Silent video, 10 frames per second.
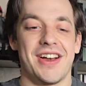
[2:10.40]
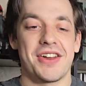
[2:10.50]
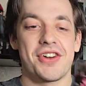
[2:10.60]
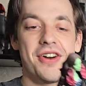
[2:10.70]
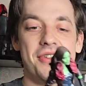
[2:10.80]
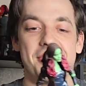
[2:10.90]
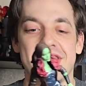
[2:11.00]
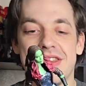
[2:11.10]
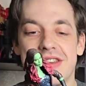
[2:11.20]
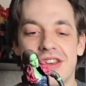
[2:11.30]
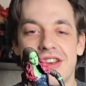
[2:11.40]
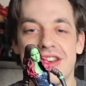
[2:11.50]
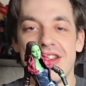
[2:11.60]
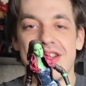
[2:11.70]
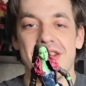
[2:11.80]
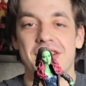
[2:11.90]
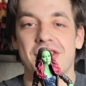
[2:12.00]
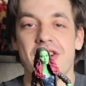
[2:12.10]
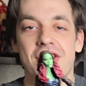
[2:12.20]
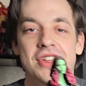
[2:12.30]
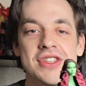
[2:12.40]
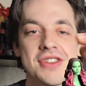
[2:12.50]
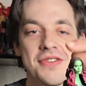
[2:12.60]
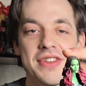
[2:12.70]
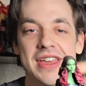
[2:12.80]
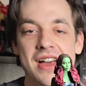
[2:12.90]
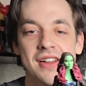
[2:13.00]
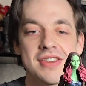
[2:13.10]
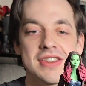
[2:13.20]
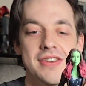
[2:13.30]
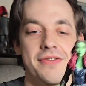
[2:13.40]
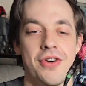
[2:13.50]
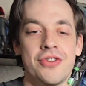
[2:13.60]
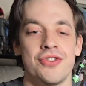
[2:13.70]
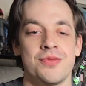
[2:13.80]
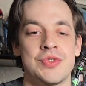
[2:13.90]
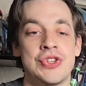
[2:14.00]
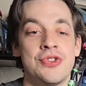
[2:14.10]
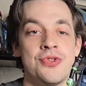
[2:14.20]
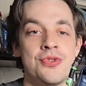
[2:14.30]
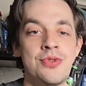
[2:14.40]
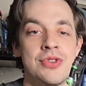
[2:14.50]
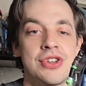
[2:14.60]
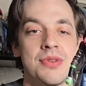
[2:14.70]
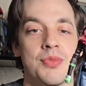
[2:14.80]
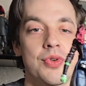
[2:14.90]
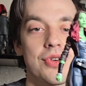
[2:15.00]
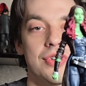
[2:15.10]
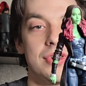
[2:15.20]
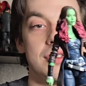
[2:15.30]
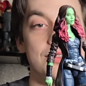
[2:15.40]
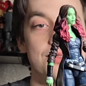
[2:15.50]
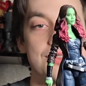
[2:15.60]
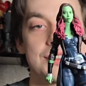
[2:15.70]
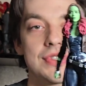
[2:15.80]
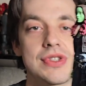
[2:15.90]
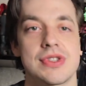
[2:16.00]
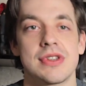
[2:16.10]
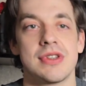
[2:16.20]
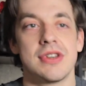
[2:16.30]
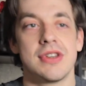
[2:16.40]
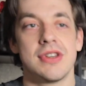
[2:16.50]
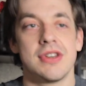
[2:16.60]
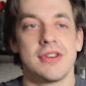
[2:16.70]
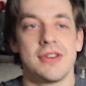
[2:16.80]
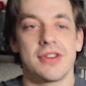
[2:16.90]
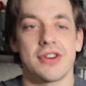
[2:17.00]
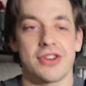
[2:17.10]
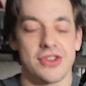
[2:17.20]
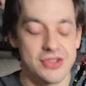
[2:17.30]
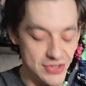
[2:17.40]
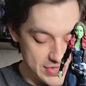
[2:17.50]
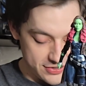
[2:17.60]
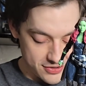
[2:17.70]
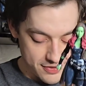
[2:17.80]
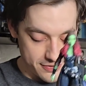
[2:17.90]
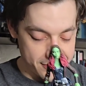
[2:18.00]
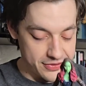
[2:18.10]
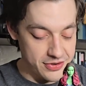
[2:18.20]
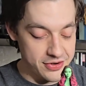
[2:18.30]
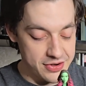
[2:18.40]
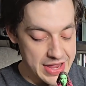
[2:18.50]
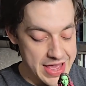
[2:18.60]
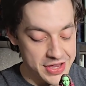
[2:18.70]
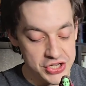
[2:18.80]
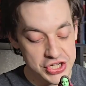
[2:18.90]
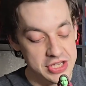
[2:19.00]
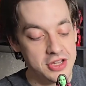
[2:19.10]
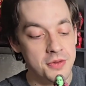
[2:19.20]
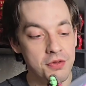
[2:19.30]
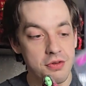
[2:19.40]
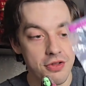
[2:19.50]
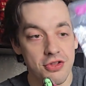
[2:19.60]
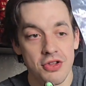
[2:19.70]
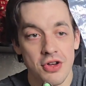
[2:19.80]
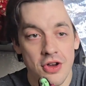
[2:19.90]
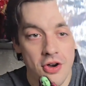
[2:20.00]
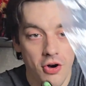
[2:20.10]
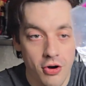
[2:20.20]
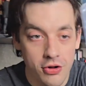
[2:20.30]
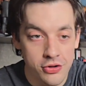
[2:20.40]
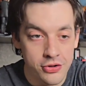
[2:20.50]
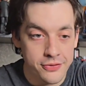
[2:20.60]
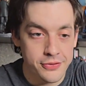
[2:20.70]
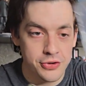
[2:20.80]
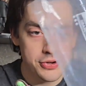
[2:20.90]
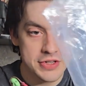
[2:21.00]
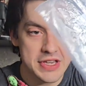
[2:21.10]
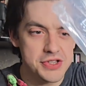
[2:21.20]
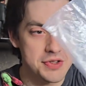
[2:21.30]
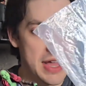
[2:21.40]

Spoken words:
I got the Guardians of the Galaxy Volume 2 Gamora loose. Got a good deal off of her, and she comes with all of her accessories.